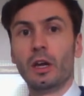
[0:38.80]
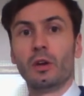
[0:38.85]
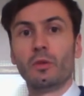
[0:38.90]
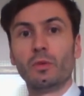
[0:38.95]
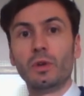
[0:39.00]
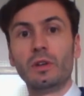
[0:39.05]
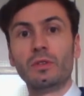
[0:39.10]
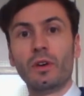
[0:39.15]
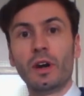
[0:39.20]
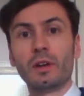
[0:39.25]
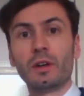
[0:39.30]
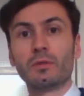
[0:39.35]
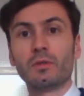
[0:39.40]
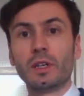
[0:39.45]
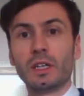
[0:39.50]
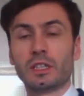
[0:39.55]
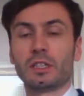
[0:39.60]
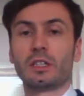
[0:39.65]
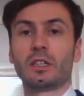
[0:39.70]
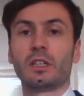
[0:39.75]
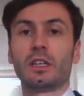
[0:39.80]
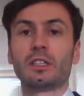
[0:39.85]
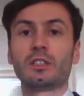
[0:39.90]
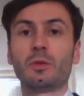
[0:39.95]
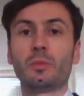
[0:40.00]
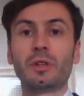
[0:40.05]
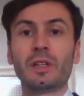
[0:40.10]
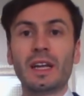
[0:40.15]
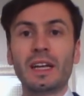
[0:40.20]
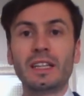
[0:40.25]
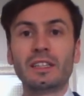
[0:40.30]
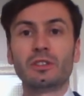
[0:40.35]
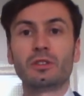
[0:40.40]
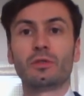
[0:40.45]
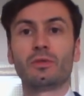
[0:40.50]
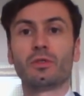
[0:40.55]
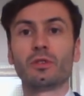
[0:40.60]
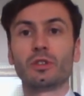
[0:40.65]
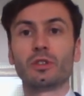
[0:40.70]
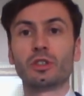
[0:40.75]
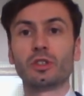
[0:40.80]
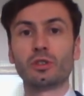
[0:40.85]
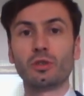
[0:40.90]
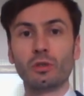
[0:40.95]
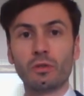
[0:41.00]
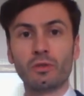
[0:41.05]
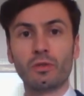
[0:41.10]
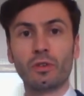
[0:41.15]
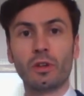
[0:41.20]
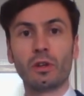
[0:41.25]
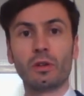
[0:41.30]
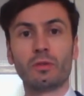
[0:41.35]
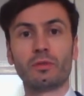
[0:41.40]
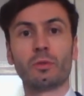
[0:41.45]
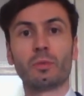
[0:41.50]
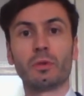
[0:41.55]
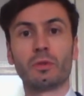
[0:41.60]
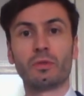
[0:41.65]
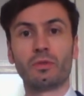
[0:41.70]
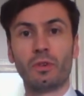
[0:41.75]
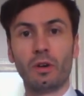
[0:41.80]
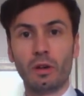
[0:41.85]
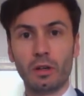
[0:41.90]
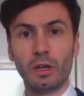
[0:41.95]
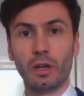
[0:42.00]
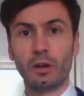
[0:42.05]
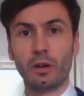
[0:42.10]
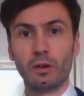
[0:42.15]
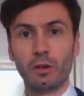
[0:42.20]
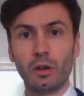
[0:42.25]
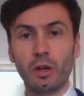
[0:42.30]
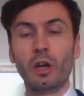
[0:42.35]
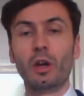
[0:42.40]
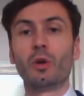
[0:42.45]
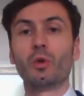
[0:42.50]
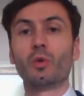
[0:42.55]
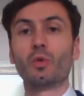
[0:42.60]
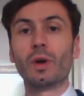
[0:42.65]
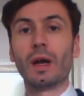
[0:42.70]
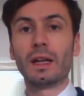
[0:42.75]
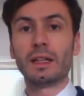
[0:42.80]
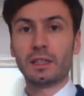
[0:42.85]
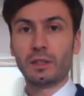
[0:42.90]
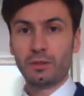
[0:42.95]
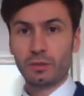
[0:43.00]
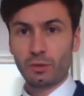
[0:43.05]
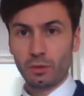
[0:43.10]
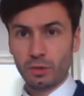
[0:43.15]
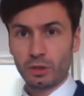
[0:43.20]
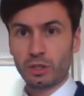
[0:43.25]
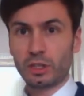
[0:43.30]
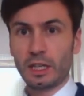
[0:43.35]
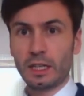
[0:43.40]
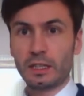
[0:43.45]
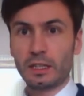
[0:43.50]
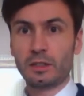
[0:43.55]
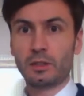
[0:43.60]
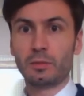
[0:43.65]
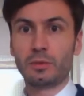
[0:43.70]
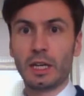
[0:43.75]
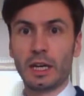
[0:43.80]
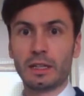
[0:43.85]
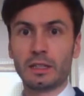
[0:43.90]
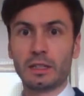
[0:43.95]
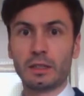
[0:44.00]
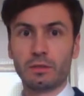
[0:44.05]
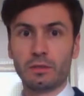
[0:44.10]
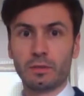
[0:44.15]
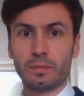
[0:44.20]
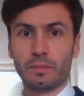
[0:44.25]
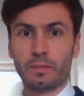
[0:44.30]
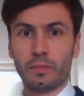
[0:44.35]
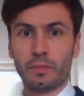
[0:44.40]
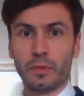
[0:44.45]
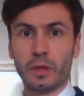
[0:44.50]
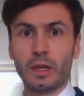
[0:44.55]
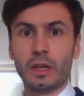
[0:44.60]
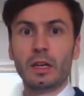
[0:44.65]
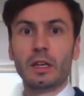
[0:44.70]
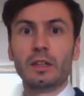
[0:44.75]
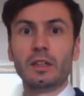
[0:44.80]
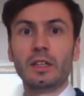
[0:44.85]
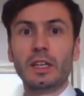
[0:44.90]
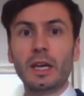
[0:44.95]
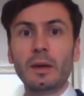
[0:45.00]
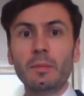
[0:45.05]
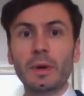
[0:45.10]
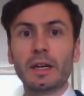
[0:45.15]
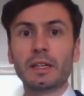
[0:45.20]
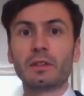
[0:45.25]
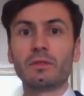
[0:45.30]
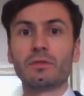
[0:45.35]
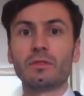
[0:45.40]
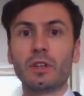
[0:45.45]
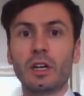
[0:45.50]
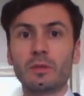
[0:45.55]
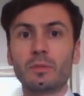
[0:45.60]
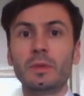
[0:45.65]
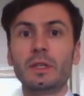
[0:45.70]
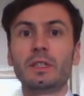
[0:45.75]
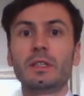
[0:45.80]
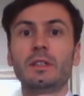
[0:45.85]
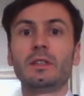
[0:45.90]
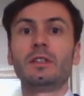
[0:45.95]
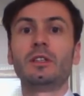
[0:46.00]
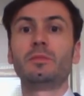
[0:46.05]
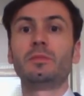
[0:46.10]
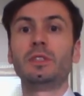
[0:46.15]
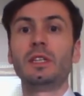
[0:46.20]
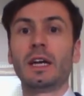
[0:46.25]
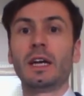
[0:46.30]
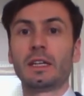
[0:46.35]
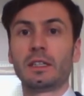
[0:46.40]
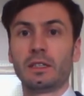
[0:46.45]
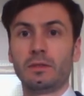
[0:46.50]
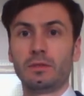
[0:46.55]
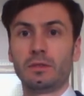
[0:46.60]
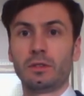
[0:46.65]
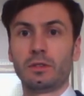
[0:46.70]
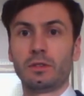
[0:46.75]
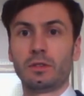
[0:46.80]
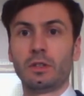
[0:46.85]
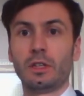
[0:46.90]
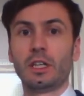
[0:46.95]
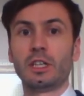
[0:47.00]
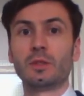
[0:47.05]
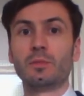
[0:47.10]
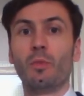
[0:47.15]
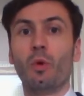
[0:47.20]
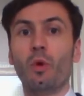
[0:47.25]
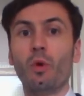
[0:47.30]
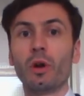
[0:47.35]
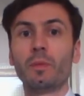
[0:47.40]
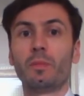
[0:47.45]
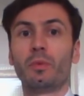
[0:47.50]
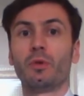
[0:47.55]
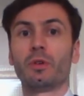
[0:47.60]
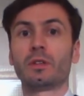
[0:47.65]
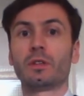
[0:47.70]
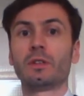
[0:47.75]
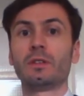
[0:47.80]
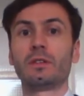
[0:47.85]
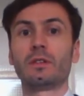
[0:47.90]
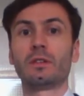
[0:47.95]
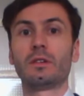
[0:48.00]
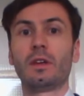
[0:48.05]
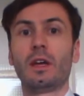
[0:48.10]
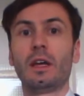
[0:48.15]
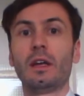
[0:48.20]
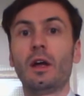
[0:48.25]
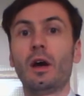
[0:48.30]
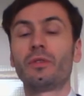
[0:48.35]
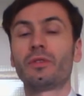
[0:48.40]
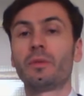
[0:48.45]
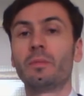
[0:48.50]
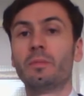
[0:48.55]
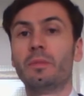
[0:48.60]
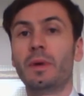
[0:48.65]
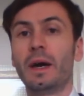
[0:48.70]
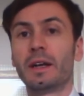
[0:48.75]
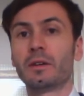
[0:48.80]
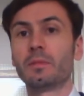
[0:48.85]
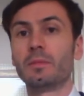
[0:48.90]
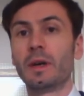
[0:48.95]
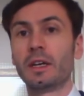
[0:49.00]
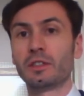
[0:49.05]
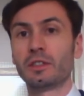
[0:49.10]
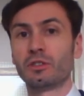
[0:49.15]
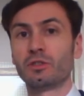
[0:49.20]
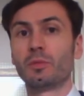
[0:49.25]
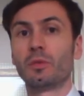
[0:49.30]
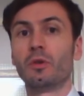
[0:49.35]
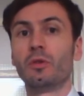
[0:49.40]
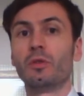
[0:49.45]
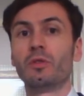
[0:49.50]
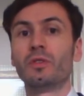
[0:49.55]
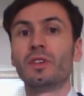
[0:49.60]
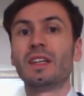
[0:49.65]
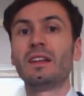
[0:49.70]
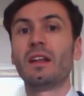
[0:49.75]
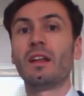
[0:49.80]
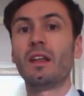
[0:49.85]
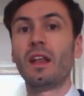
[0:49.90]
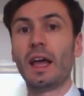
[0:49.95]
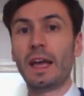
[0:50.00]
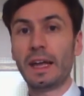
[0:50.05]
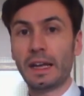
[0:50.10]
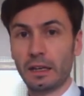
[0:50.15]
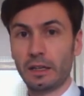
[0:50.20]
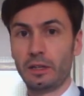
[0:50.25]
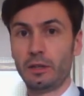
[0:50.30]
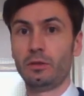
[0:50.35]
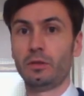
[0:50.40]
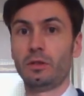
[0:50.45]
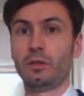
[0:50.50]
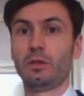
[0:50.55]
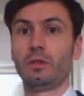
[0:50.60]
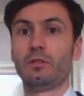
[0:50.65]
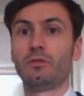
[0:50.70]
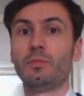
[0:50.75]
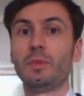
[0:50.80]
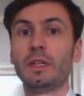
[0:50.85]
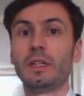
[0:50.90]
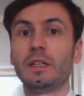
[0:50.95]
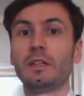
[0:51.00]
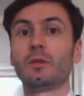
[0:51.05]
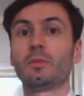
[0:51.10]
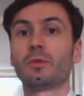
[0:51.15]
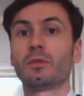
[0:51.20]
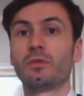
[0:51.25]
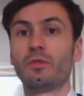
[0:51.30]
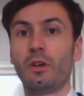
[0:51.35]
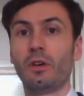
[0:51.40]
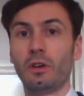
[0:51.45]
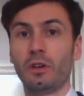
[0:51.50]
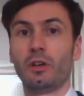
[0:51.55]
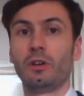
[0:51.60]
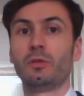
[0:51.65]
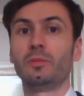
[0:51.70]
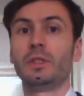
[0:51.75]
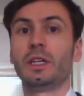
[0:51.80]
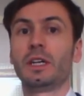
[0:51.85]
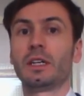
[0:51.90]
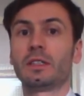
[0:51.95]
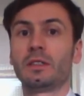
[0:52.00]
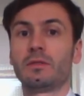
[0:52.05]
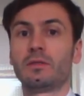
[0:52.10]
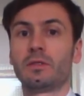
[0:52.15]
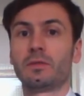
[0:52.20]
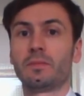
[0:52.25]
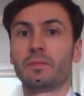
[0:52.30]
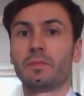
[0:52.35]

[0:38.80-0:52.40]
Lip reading: We define risk as the potential for a shortfall of the portfolio relative to its stated objectives. The impact of not meeting the objectives is more important and often better measurable than the likelihood of meeting the portfolio objectives.